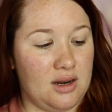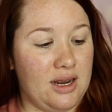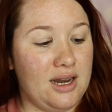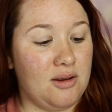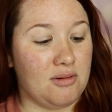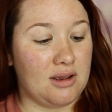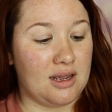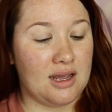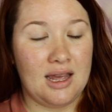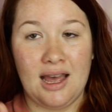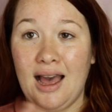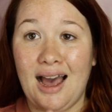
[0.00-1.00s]
Anyway,
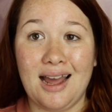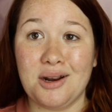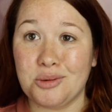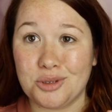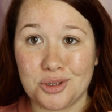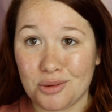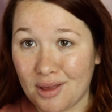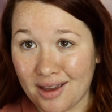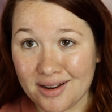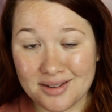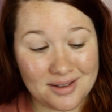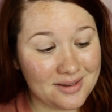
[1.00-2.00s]
I don't do
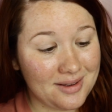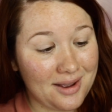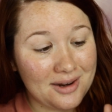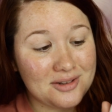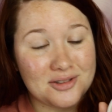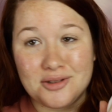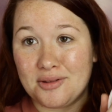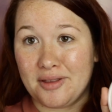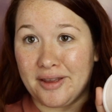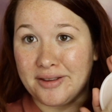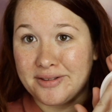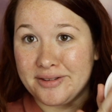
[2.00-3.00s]
that. I just do
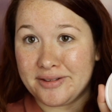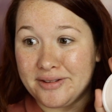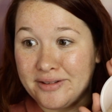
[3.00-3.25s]
this.